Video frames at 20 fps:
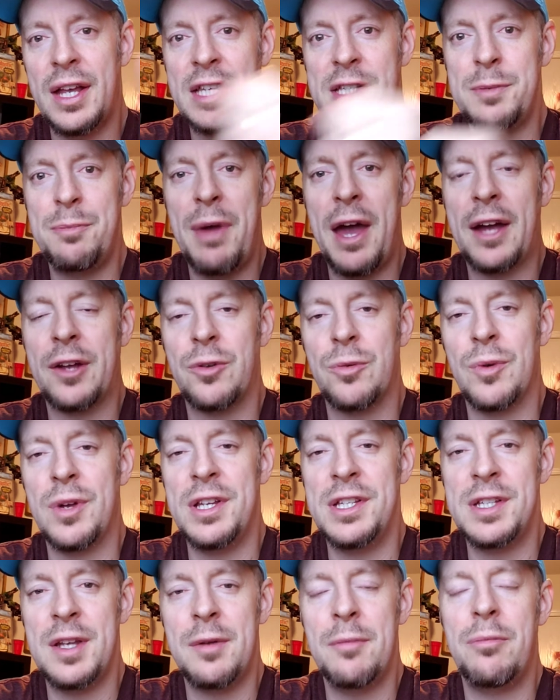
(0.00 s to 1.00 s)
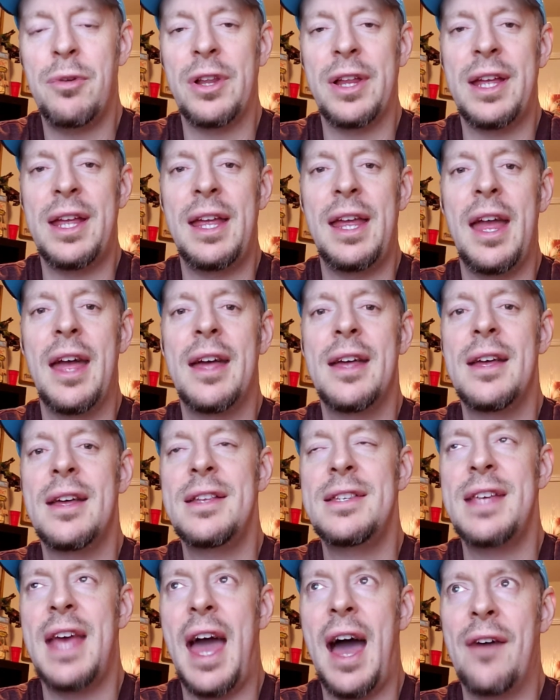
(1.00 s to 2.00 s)
expect reasonably
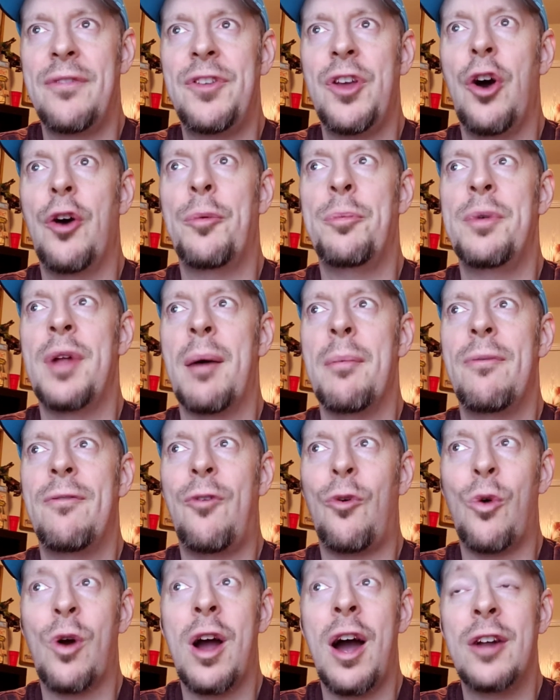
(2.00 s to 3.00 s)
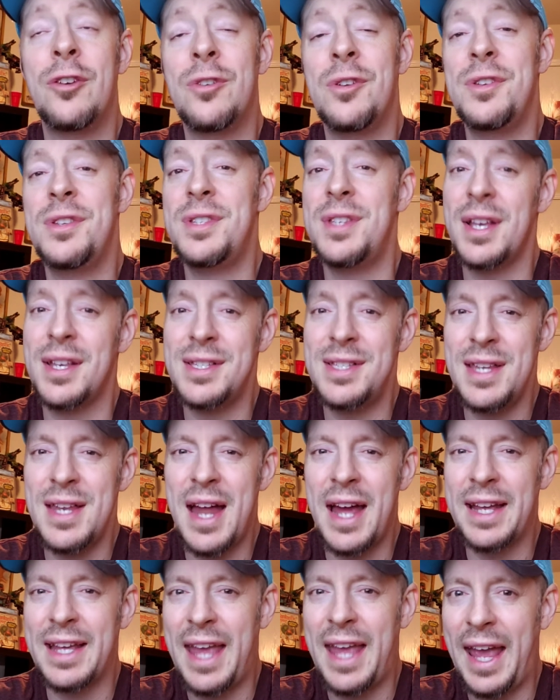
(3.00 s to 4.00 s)
to have to open up
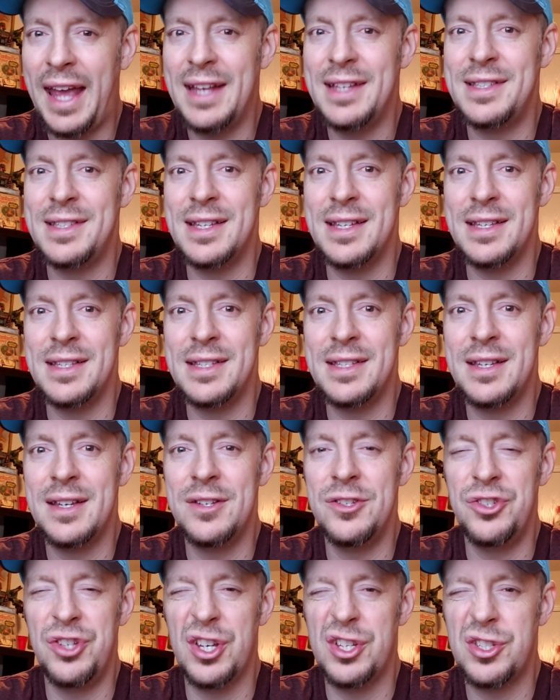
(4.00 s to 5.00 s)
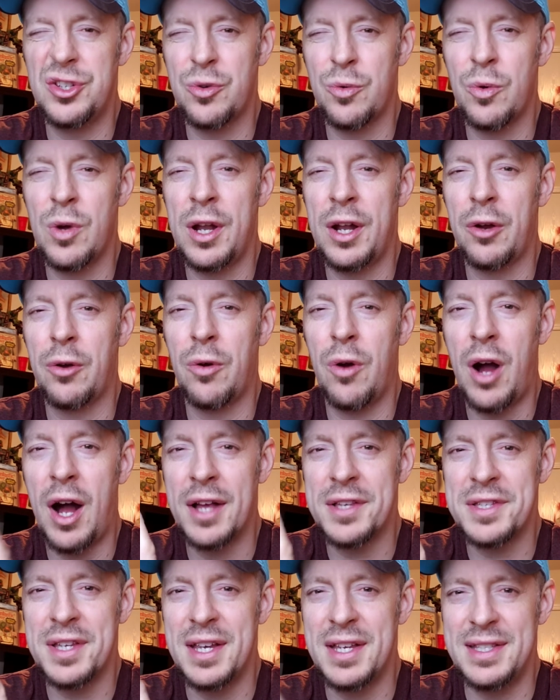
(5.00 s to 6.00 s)
469 cases just to run
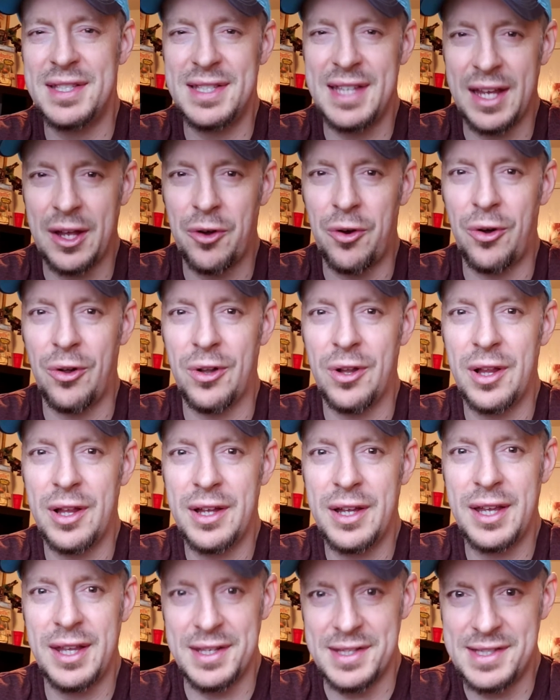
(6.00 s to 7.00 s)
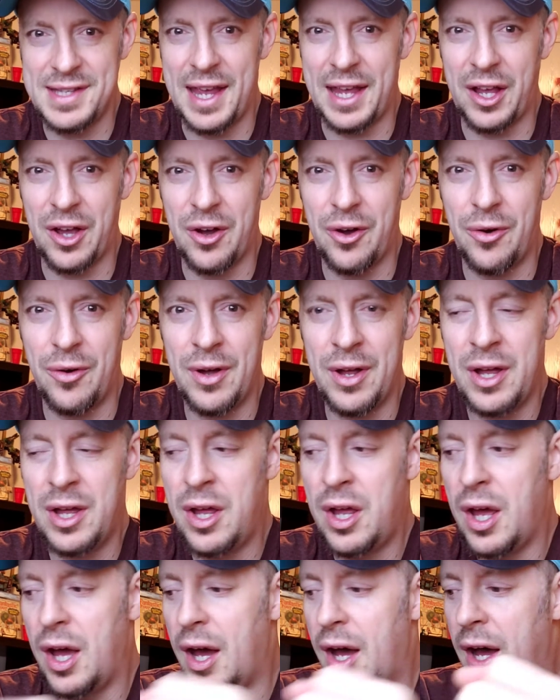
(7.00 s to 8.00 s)
across a single Conseco,
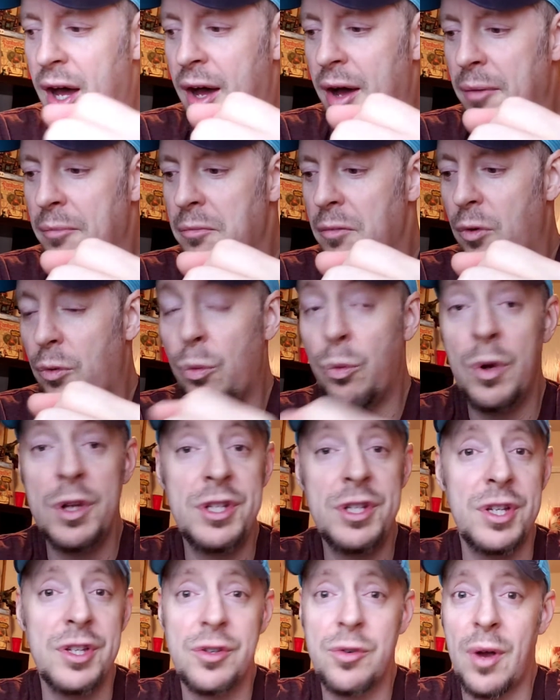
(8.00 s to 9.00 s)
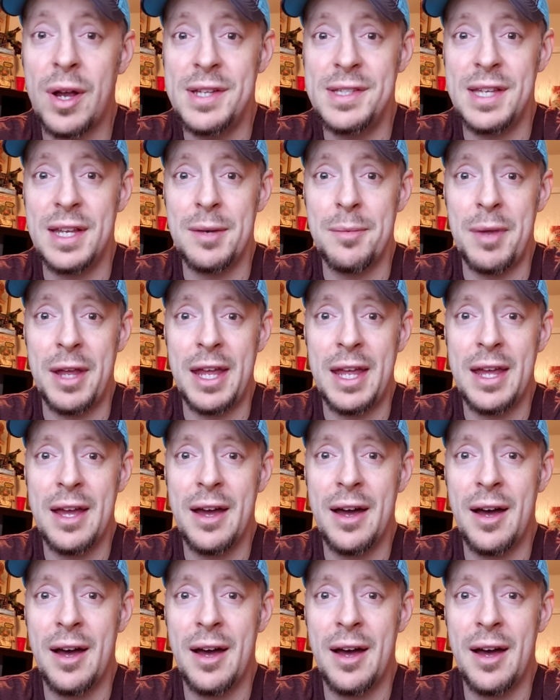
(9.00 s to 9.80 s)
which is crazy to me.